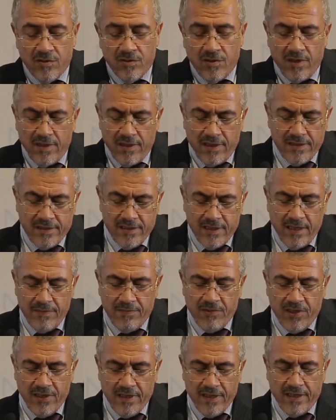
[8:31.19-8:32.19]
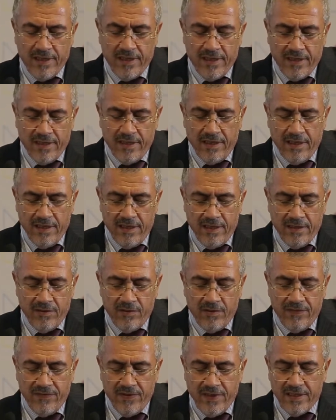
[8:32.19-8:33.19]
So same thing
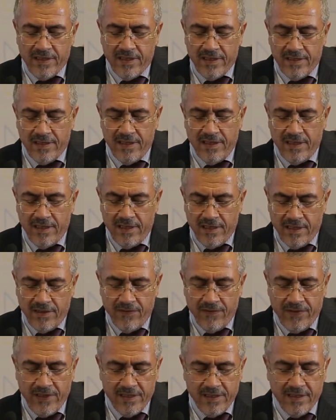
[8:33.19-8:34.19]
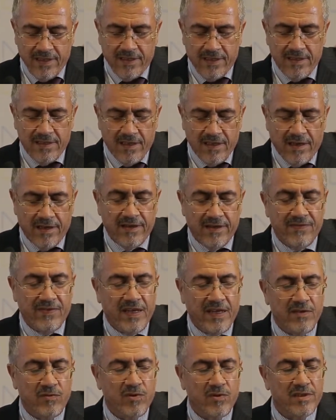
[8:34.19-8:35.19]
universities are
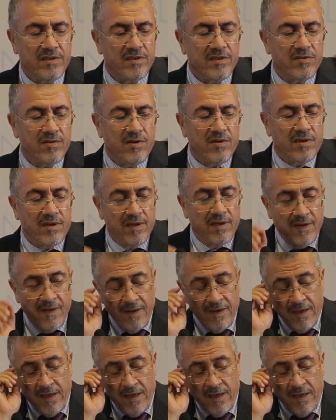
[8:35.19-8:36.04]
evaluated on.